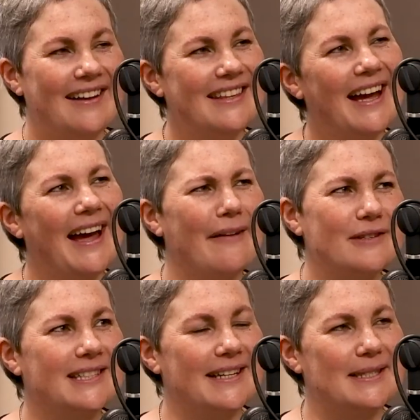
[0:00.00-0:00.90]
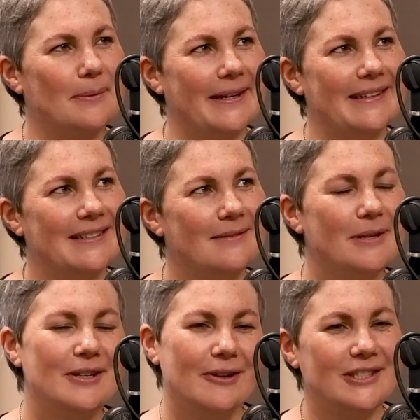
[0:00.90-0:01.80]
think I have to say sweet, but
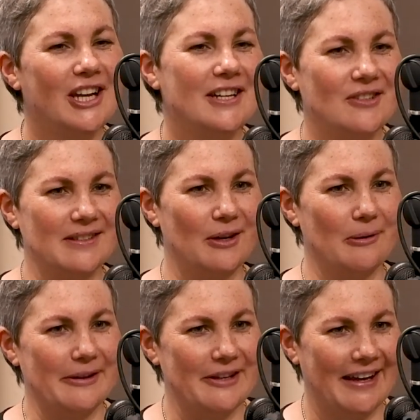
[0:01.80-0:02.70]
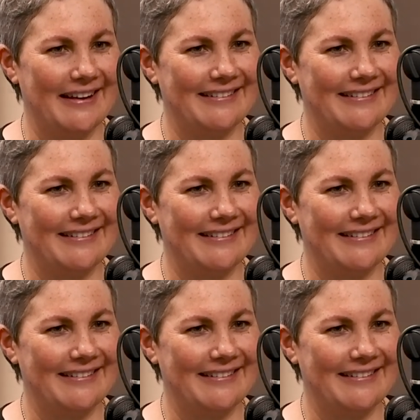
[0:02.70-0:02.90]
it changes the older you get.